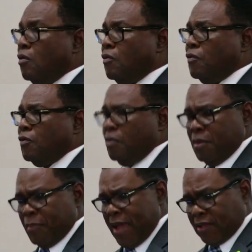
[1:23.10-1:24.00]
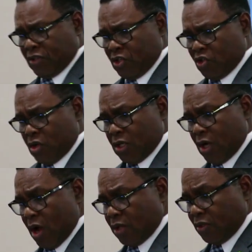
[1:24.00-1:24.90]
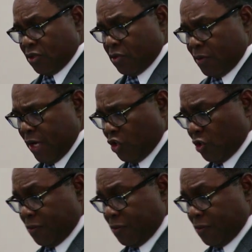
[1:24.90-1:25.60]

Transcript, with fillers: from the passage on the consideration.